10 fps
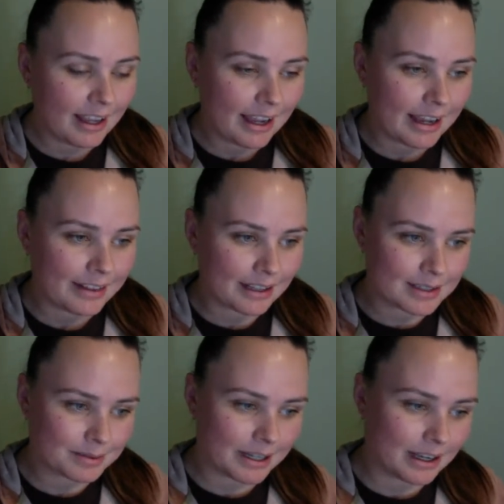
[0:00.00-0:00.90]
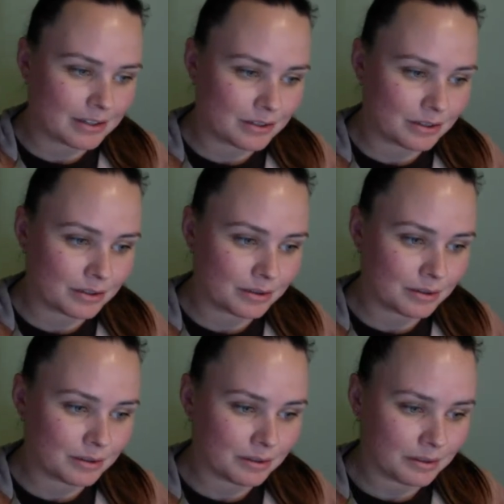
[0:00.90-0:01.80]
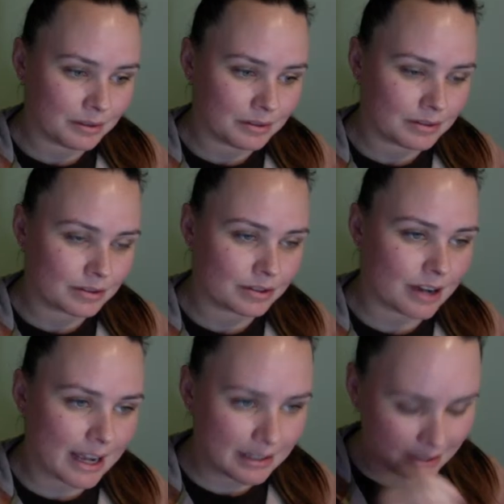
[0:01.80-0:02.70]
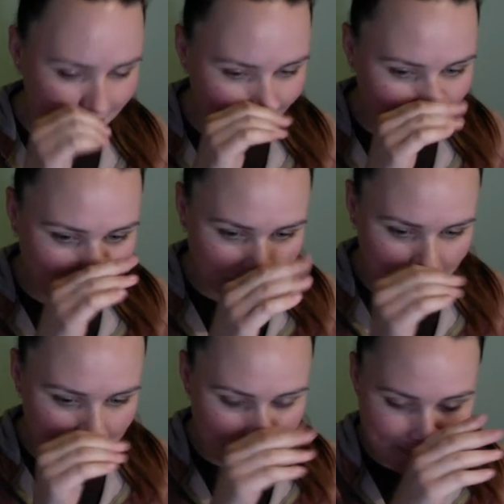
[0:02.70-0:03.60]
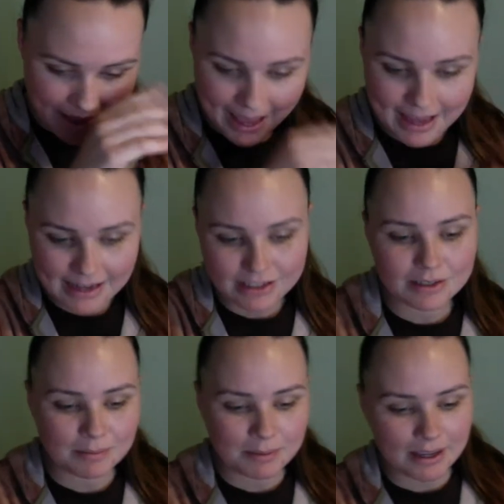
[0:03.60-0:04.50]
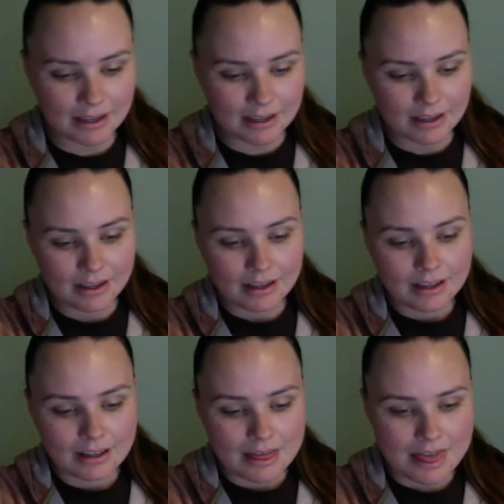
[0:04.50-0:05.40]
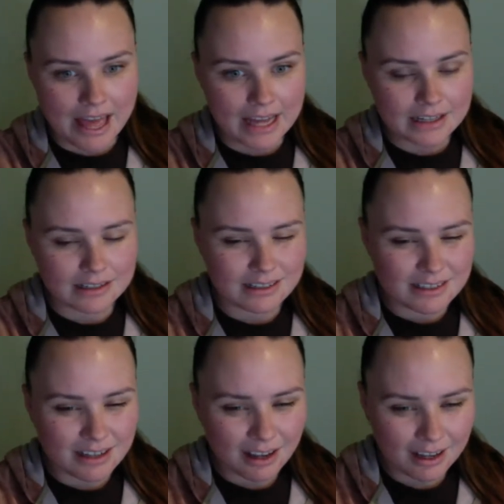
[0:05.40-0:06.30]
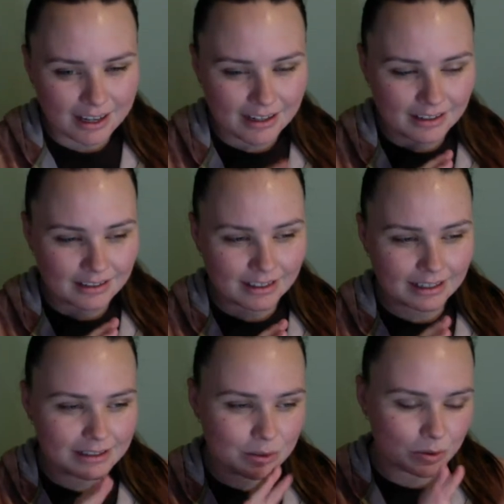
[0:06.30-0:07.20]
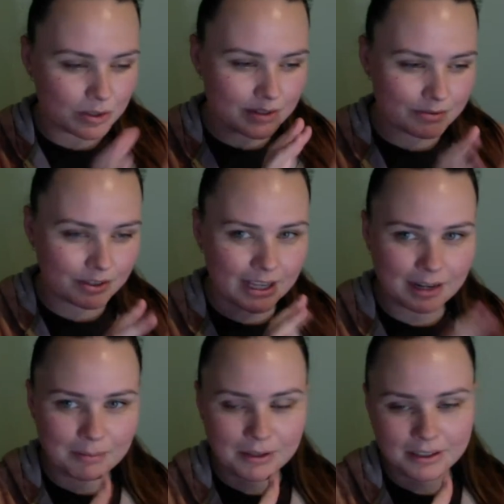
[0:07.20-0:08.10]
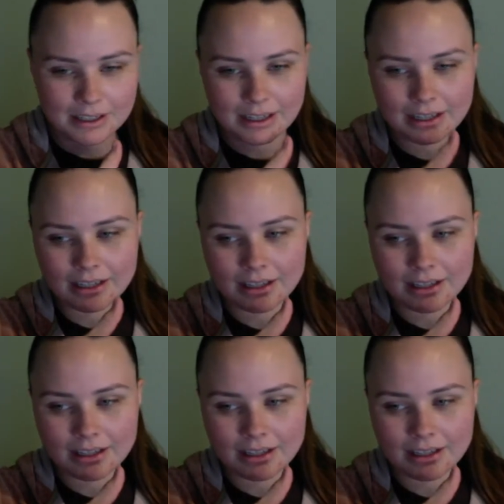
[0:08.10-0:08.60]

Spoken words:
and that's why I do try so hard on my page to be that like source of relatability,